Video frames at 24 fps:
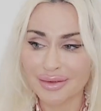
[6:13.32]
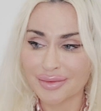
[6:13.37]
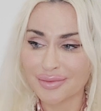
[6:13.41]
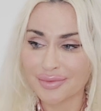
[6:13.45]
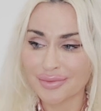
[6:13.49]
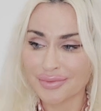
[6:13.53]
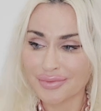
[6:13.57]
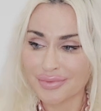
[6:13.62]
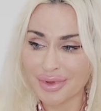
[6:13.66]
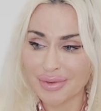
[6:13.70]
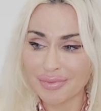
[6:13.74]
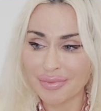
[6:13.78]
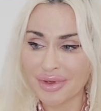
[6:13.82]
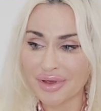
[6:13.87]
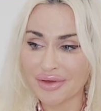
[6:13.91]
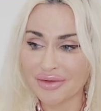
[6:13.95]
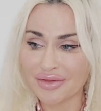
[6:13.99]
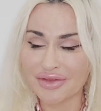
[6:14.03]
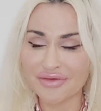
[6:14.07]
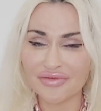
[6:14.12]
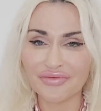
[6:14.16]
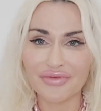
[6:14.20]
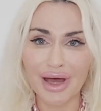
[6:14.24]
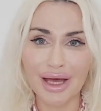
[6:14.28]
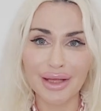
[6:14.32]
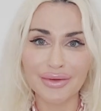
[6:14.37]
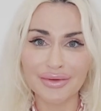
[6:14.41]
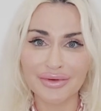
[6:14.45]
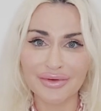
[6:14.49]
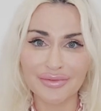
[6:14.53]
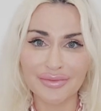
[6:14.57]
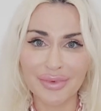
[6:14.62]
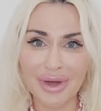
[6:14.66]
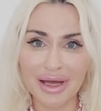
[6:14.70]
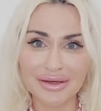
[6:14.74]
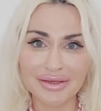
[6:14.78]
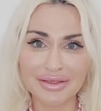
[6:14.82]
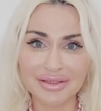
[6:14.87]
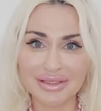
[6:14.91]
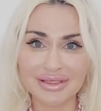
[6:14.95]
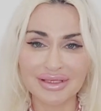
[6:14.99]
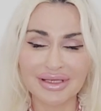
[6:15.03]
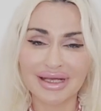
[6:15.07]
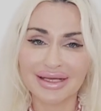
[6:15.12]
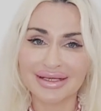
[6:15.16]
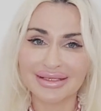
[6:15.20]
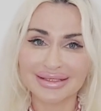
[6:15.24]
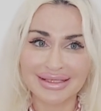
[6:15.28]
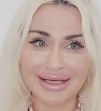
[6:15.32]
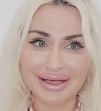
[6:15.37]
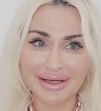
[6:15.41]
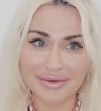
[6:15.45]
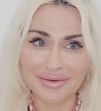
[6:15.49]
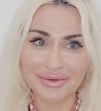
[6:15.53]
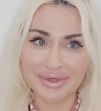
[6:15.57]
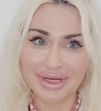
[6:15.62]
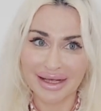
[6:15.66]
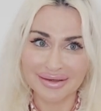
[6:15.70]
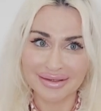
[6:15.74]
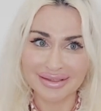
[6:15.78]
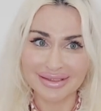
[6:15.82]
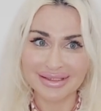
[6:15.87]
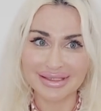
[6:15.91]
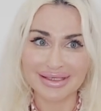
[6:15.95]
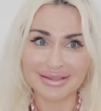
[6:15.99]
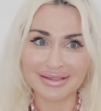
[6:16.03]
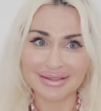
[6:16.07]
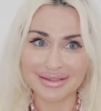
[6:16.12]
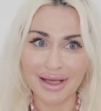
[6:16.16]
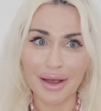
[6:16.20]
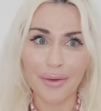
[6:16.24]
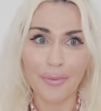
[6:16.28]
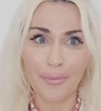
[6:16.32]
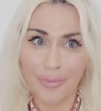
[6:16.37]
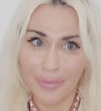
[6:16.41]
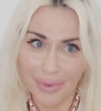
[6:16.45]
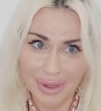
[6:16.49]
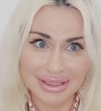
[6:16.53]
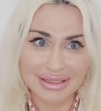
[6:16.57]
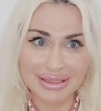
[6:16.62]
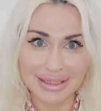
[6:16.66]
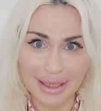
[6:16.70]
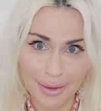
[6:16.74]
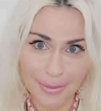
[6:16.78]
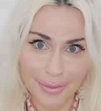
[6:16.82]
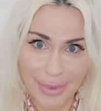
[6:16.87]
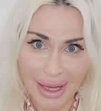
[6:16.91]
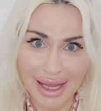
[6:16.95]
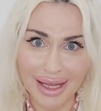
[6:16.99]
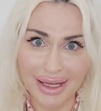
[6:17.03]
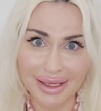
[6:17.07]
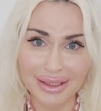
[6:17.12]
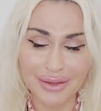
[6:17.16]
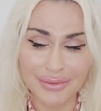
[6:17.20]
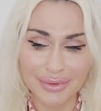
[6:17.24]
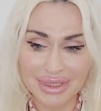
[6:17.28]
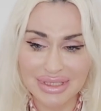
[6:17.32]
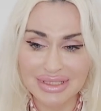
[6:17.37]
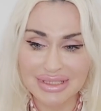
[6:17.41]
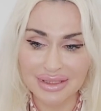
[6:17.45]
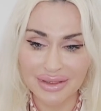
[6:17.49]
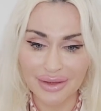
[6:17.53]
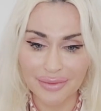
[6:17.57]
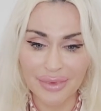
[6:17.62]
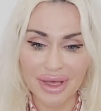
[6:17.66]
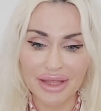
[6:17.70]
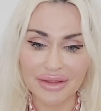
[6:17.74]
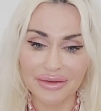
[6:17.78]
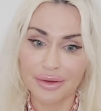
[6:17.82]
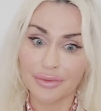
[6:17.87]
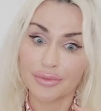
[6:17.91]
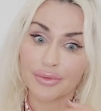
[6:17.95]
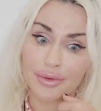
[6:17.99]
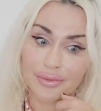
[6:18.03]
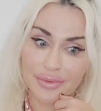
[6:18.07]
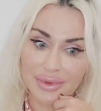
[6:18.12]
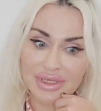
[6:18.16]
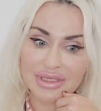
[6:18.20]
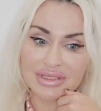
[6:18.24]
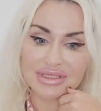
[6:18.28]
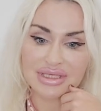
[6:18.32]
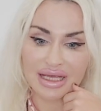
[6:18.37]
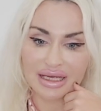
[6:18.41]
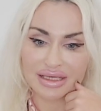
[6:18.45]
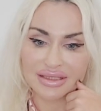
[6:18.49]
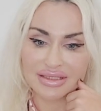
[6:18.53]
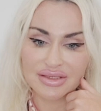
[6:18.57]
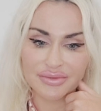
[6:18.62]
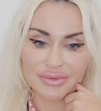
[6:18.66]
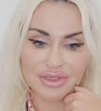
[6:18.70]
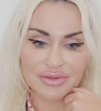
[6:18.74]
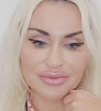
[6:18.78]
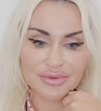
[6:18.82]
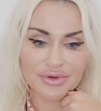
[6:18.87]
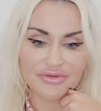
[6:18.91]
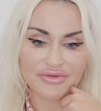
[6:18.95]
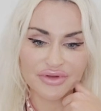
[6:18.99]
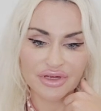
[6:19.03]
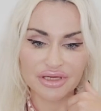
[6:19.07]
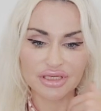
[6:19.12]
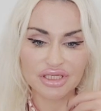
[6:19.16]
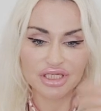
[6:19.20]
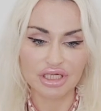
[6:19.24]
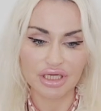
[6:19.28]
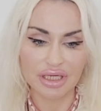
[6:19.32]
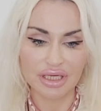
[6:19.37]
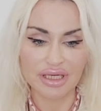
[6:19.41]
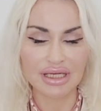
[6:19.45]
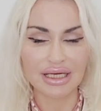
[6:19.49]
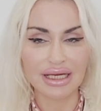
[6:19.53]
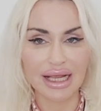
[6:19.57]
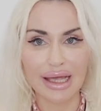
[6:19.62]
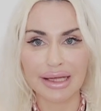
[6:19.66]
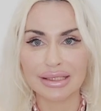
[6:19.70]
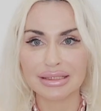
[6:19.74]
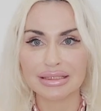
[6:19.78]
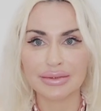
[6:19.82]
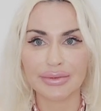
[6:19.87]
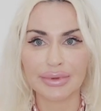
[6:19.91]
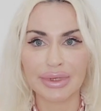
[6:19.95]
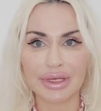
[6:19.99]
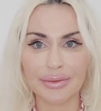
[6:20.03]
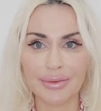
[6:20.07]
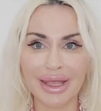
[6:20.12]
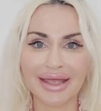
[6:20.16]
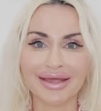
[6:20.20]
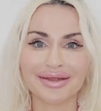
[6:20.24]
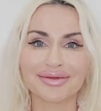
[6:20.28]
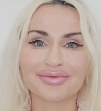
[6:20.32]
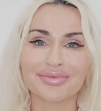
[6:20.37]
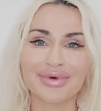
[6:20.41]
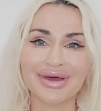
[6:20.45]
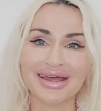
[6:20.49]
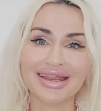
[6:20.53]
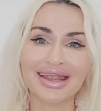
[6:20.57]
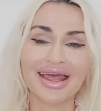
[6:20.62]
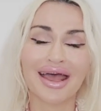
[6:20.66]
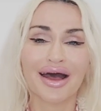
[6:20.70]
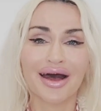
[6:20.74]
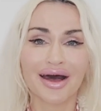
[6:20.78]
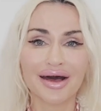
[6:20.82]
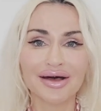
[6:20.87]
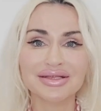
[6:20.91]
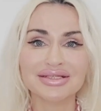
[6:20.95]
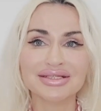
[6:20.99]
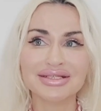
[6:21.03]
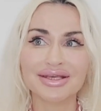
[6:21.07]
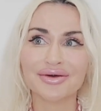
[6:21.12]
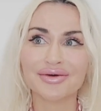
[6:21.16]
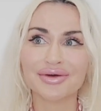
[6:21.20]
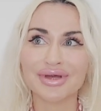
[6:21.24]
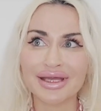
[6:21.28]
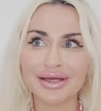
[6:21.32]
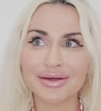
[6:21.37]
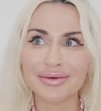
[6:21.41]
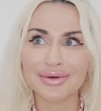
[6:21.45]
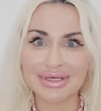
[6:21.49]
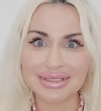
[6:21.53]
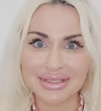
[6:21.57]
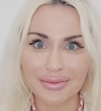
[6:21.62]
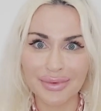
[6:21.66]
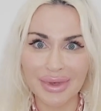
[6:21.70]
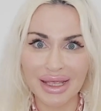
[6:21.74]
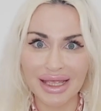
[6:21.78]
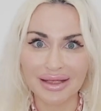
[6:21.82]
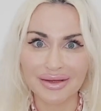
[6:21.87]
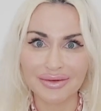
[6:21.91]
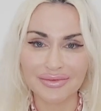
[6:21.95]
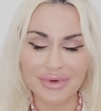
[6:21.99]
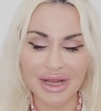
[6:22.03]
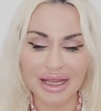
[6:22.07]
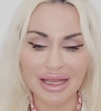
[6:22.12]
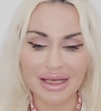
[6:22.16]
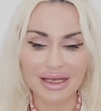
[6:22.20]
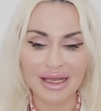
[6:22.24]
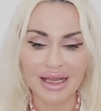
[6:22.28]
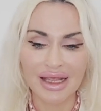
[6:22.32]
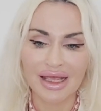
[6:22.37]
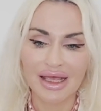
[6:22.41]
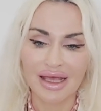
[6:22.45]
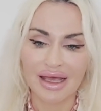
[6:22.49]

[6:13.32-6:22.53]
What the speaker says: The father of modern psychoanalysis was a man. It wasn't a mother. Well, because he had so much privilege, it had to be a man. But also, it was a man, right?